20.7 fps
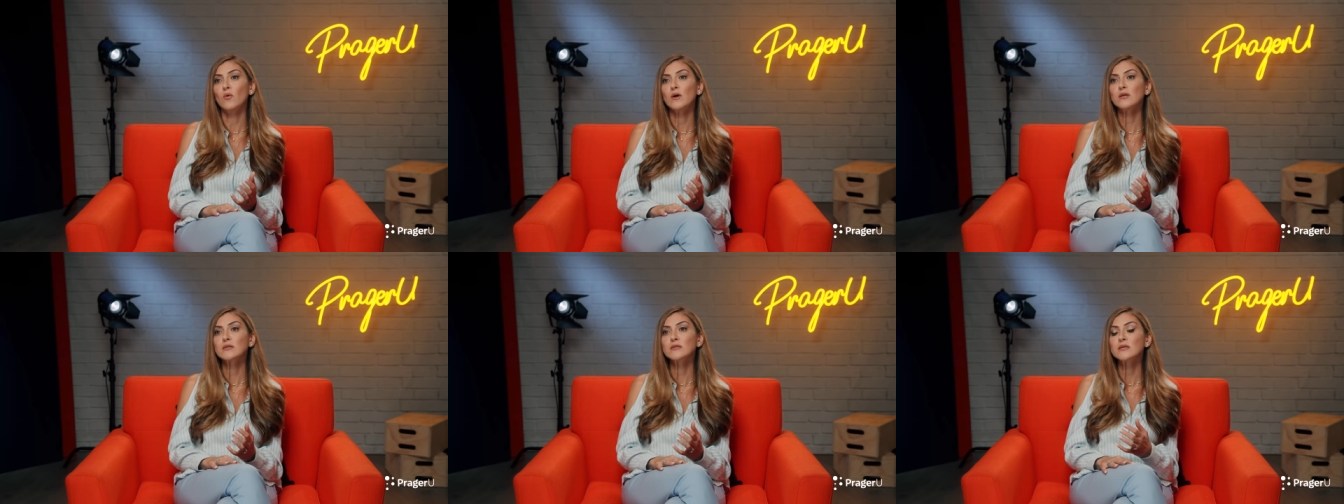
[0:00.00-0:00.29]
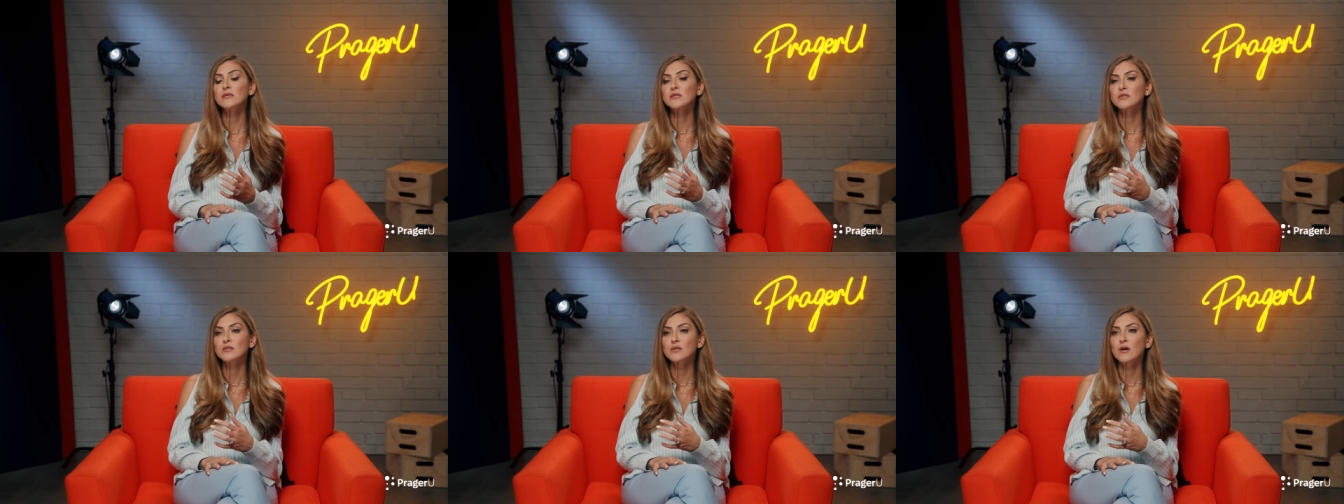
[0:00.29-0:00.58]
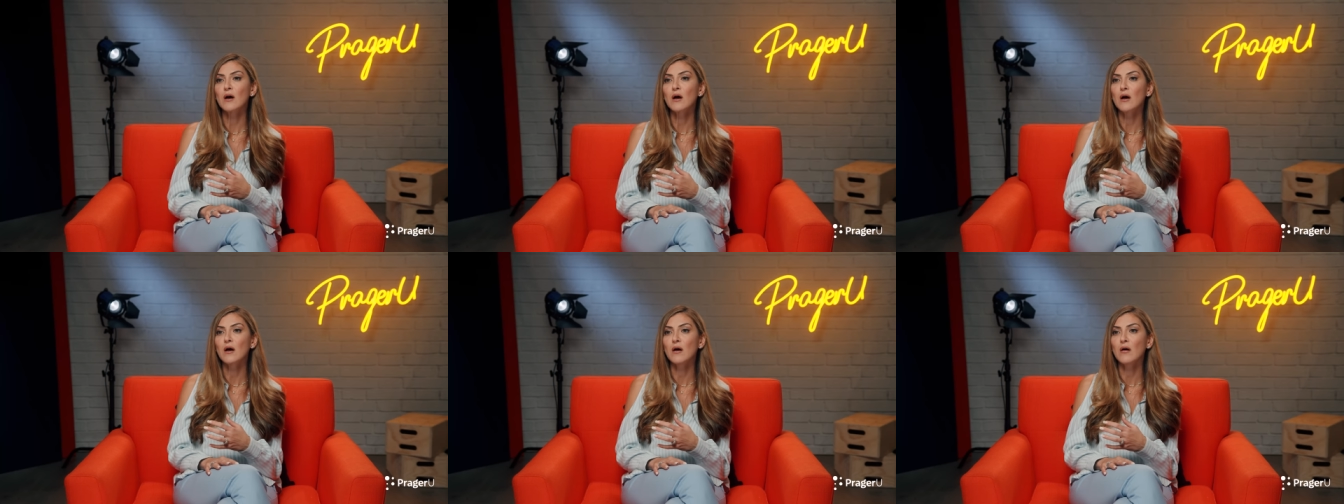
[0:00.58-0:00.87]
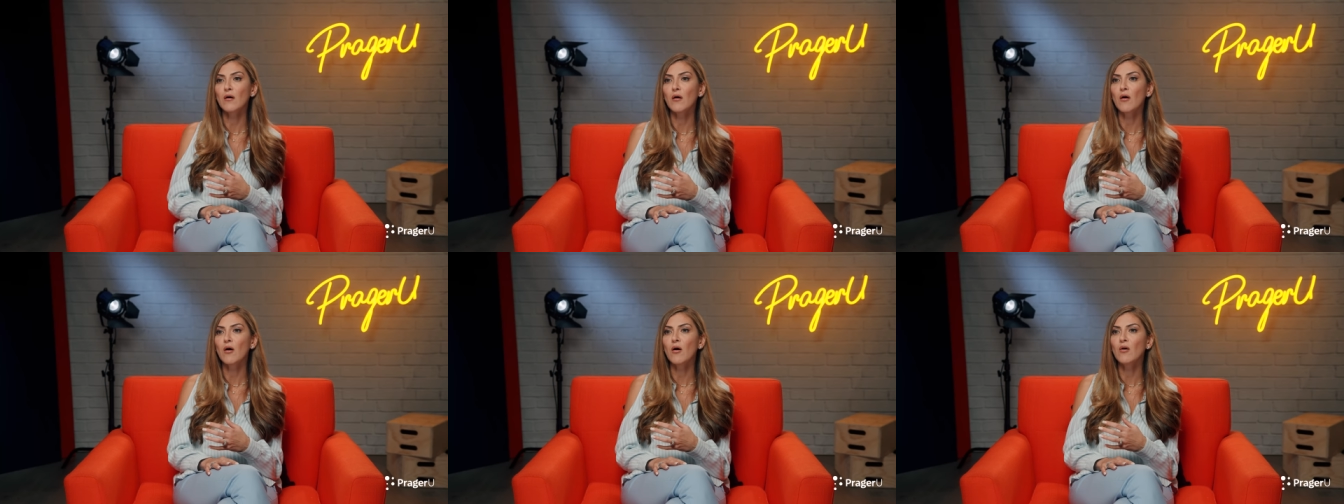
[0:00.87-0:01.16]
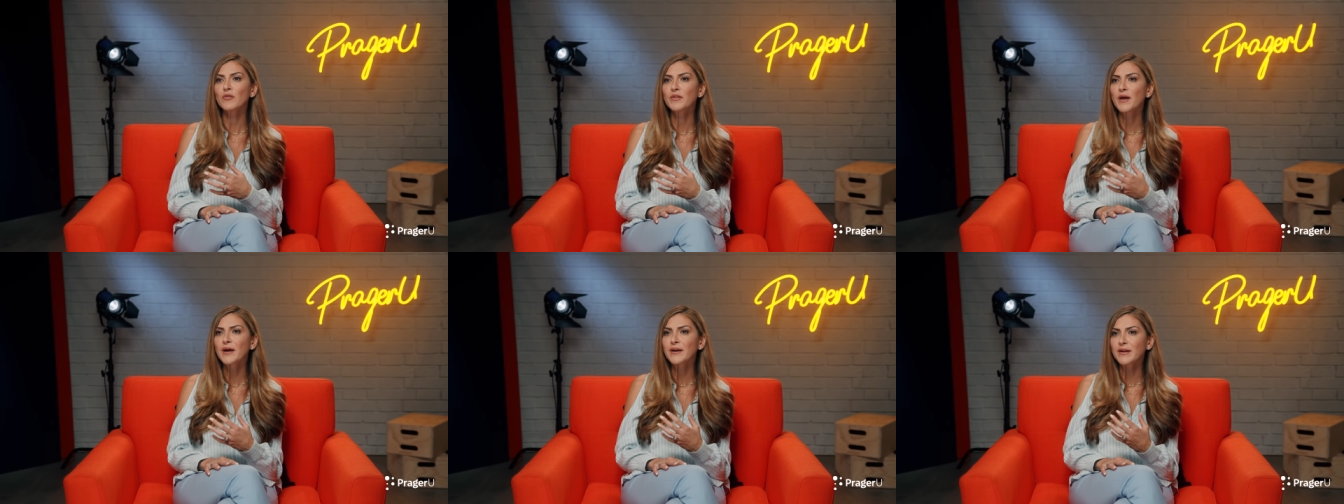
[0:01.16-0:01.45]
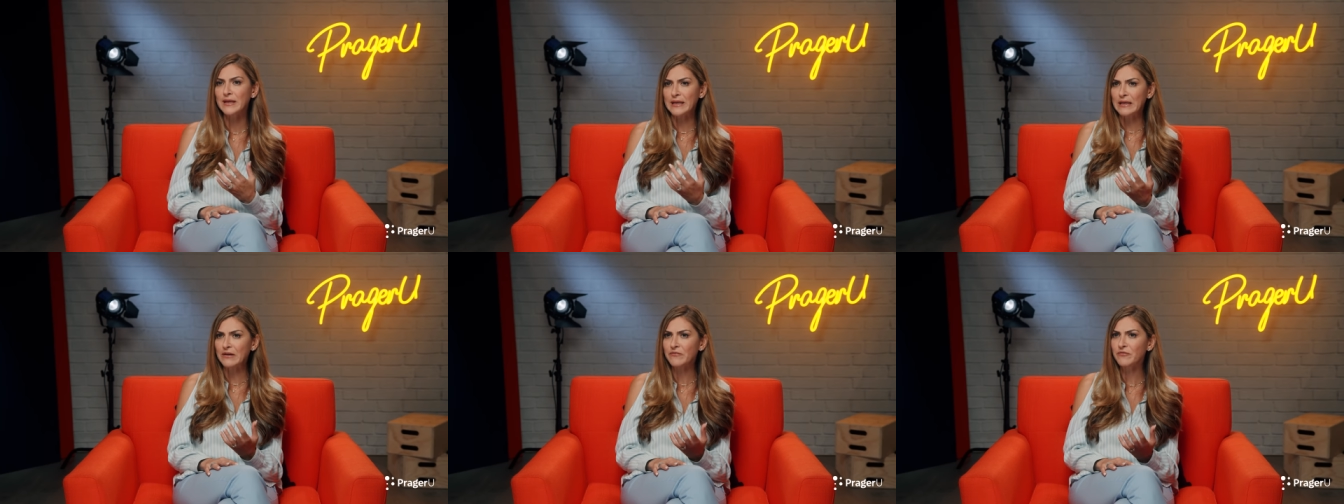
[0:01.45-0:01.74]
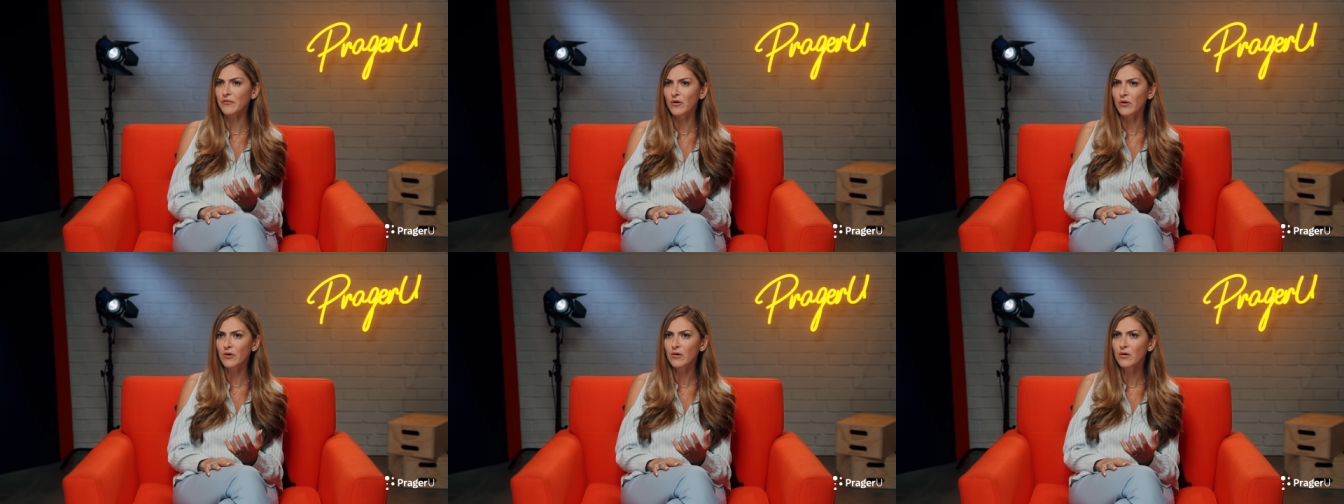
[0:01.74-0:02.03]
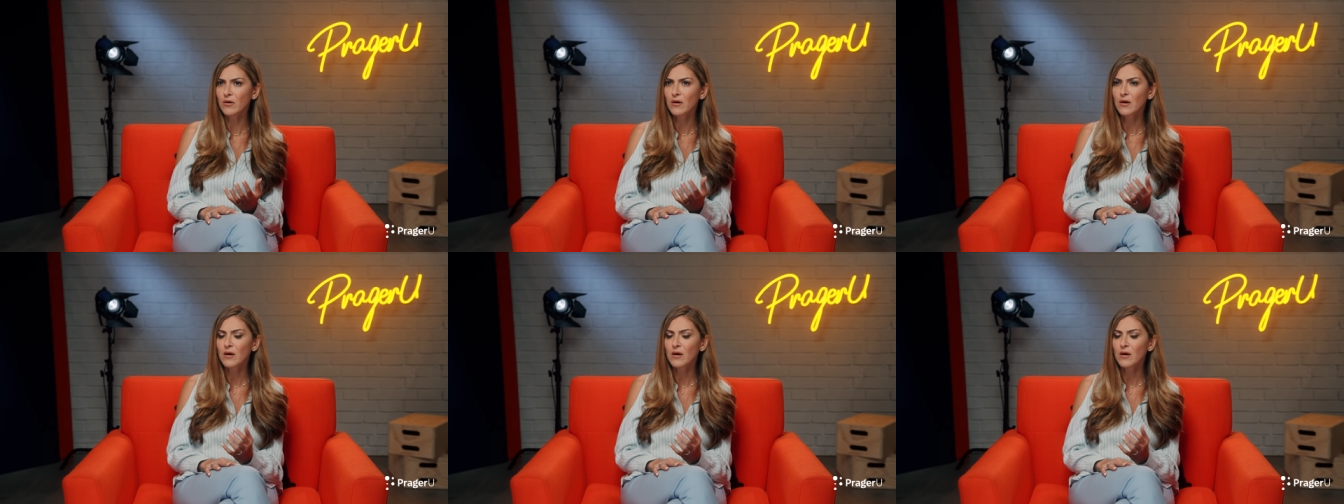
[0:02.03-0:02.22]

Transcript: Once I saw all that evil